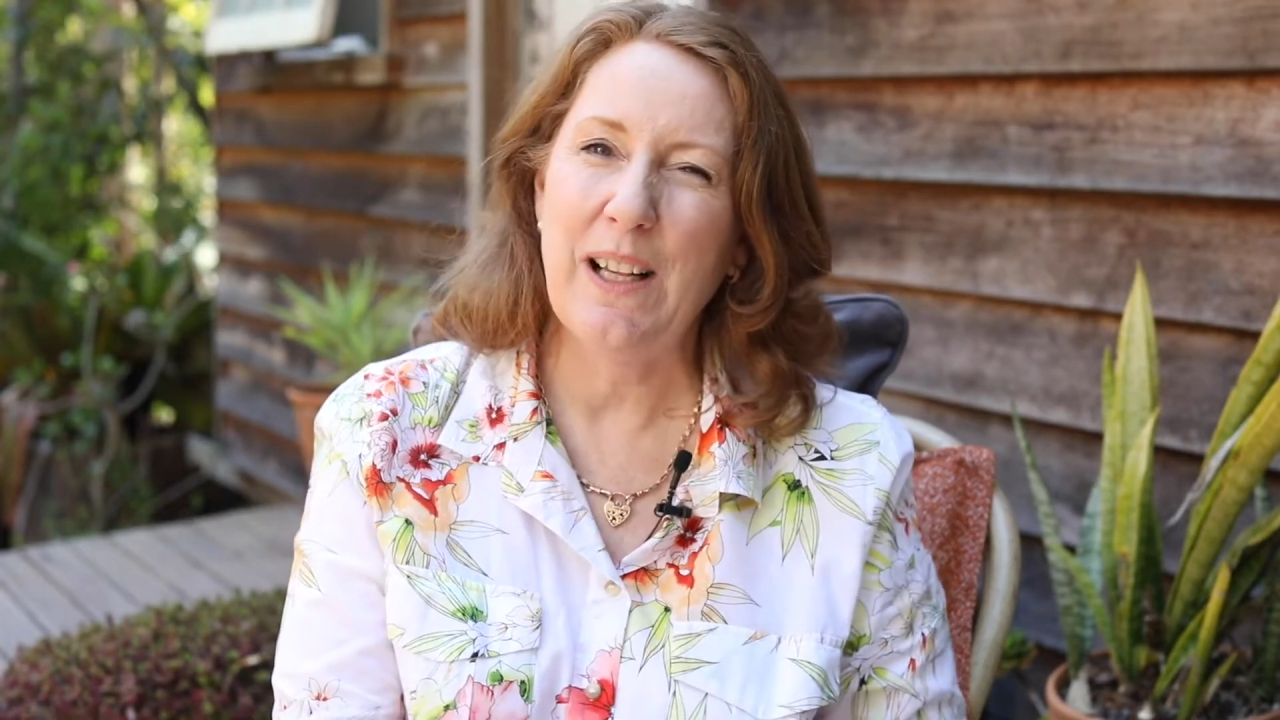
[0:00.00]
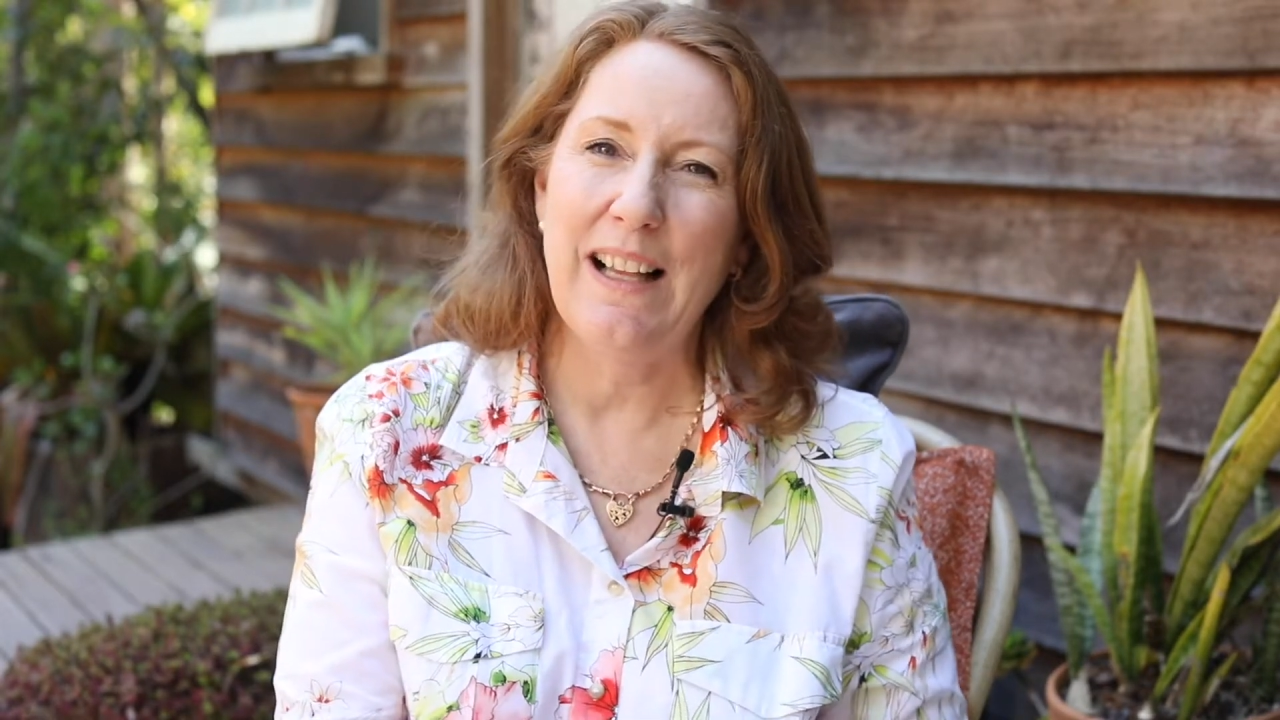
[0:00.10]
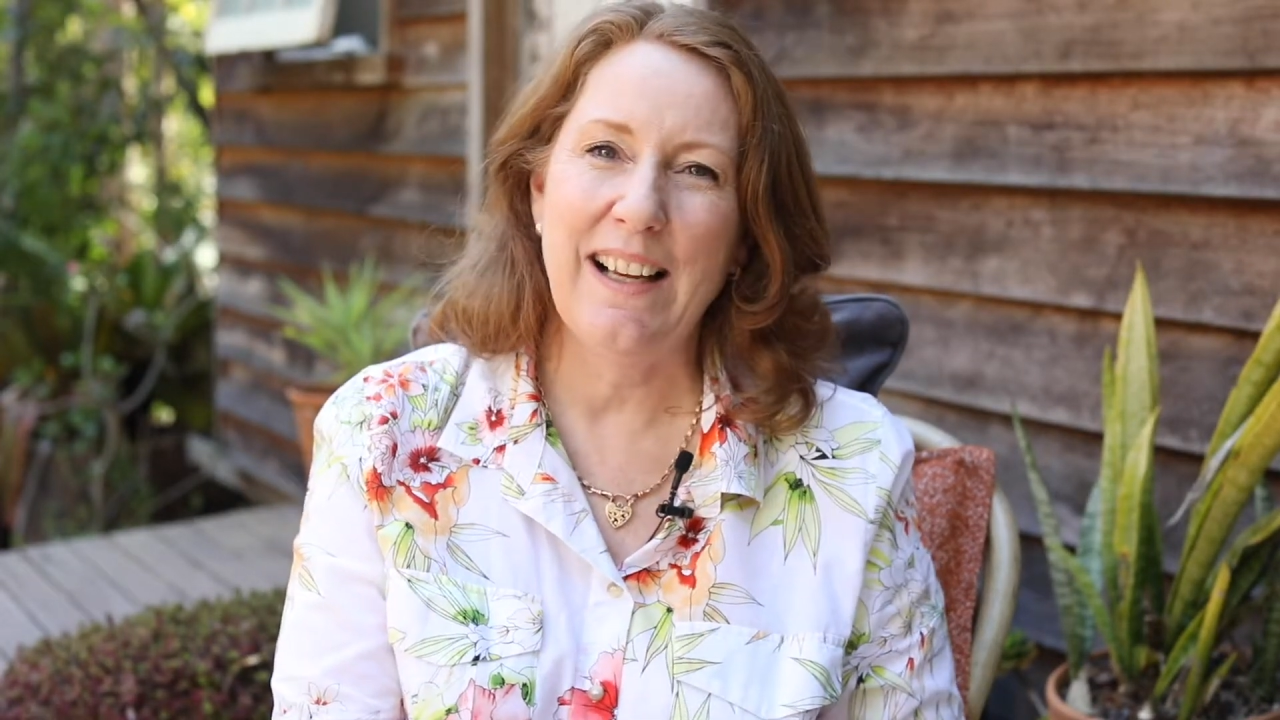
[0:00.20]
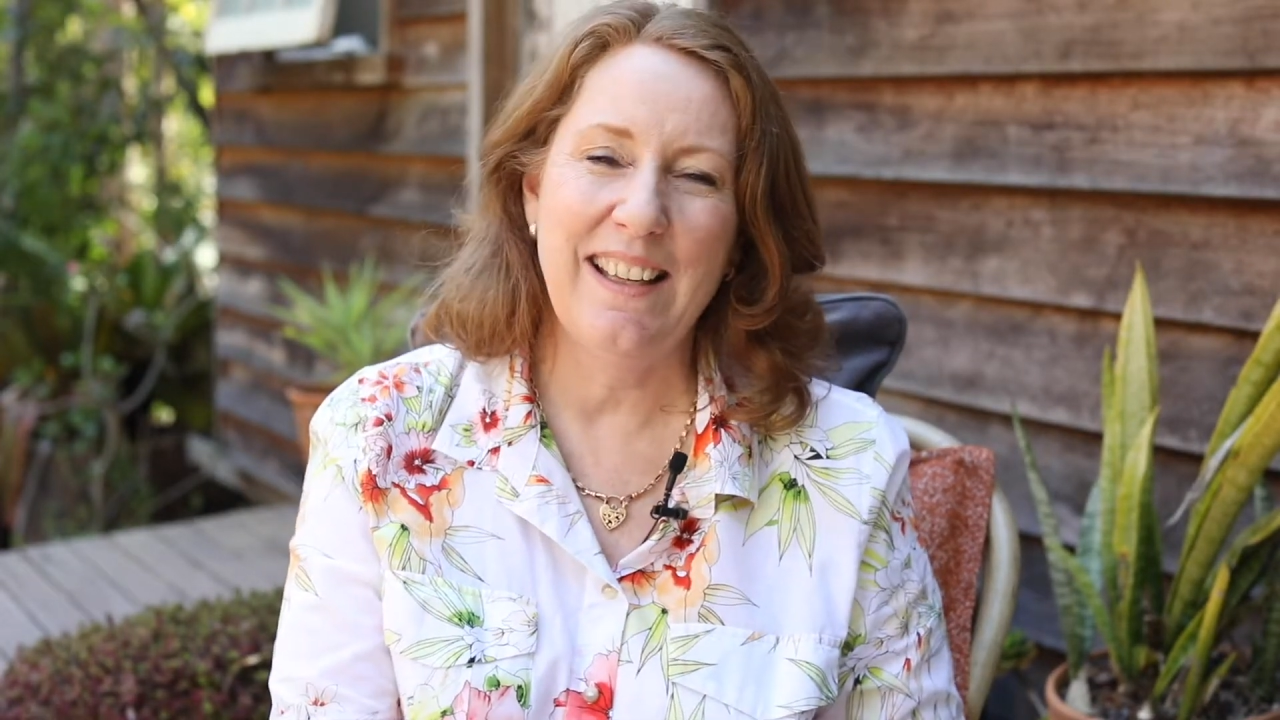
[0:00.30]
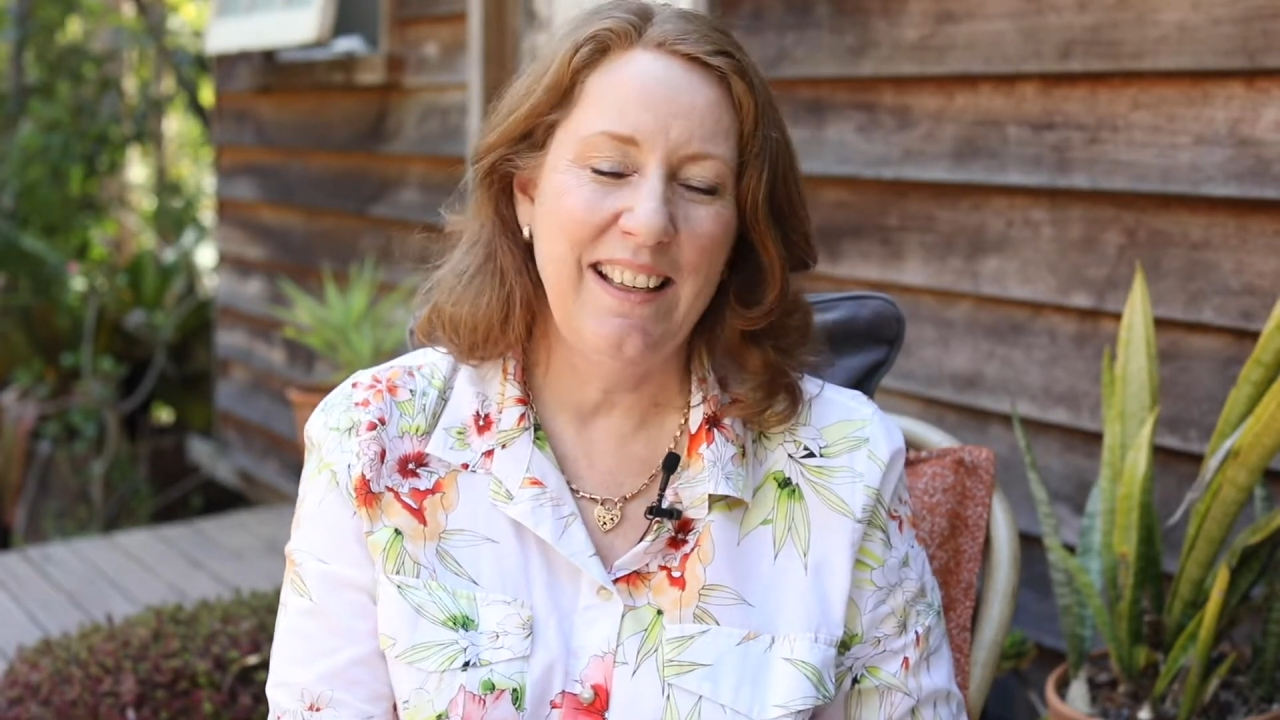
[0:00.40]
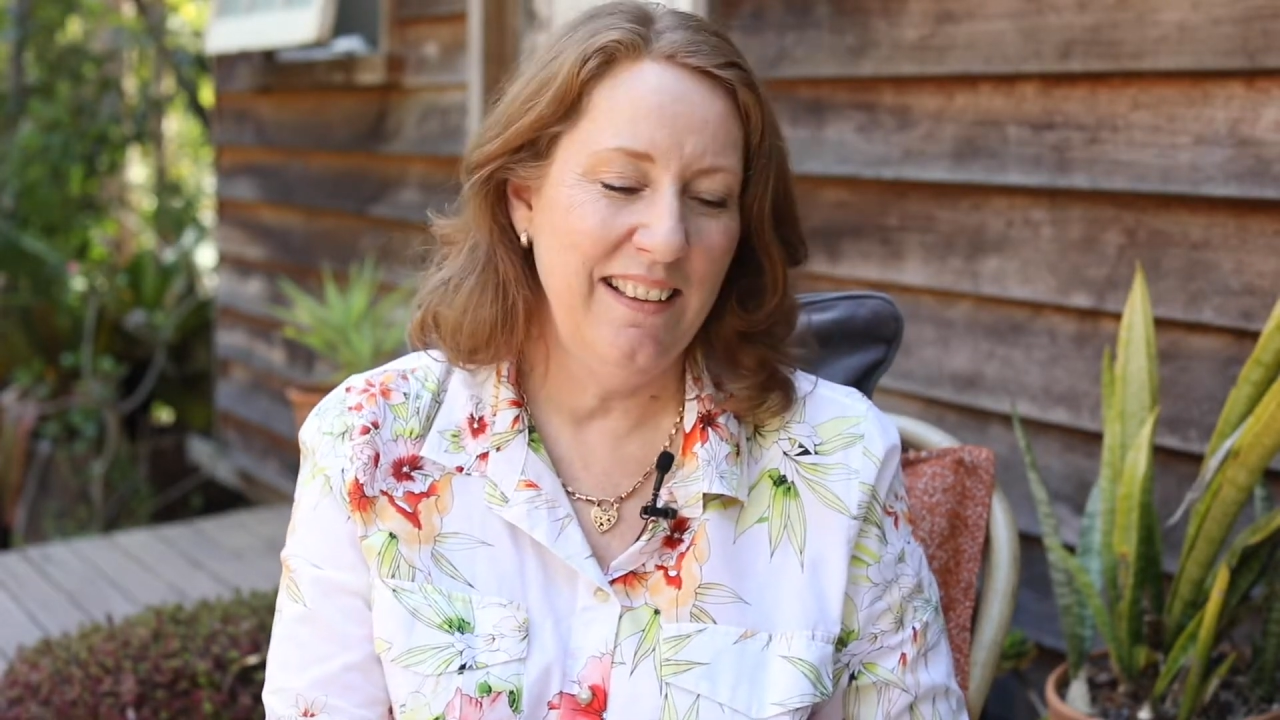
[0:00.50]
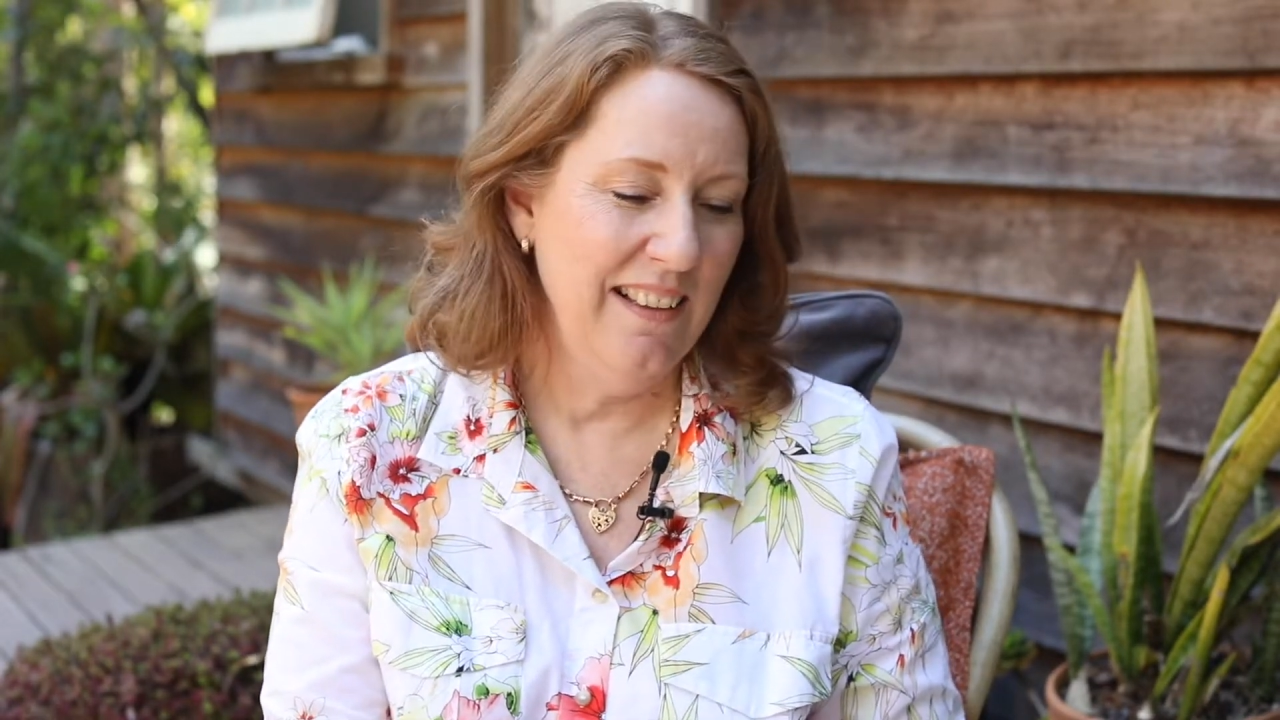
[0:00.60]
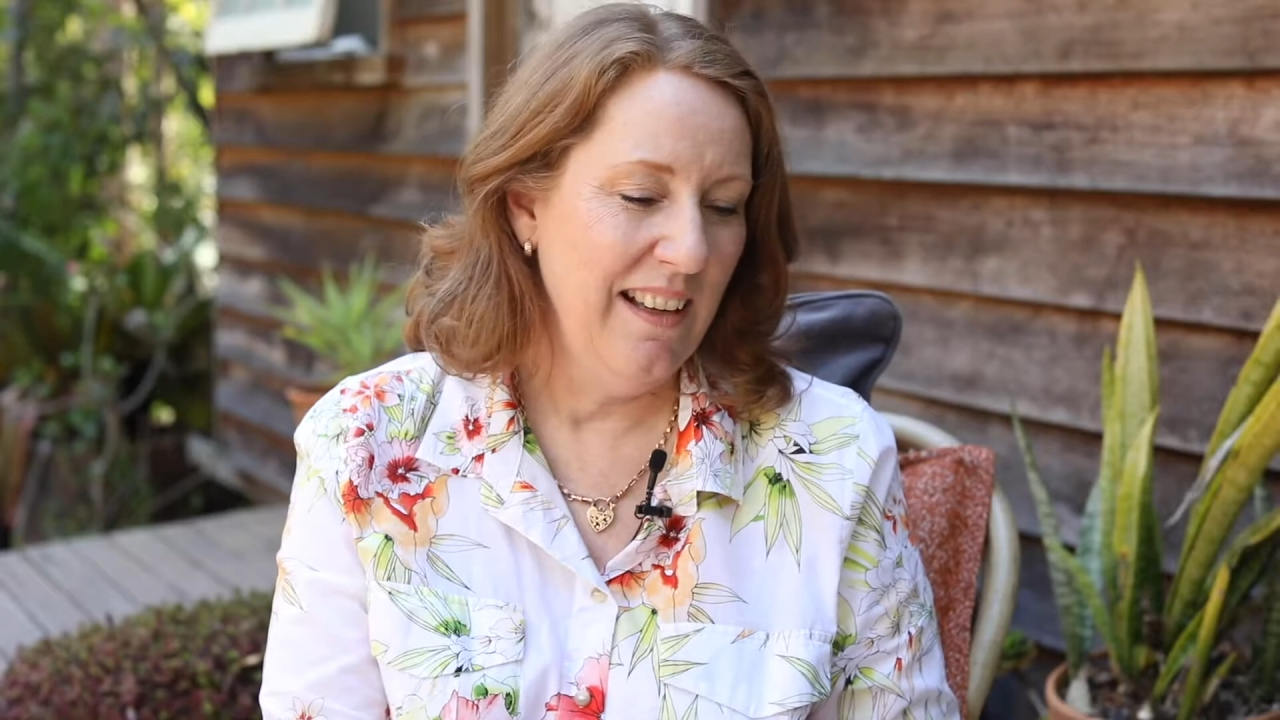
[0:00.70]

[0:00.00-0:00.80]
lucky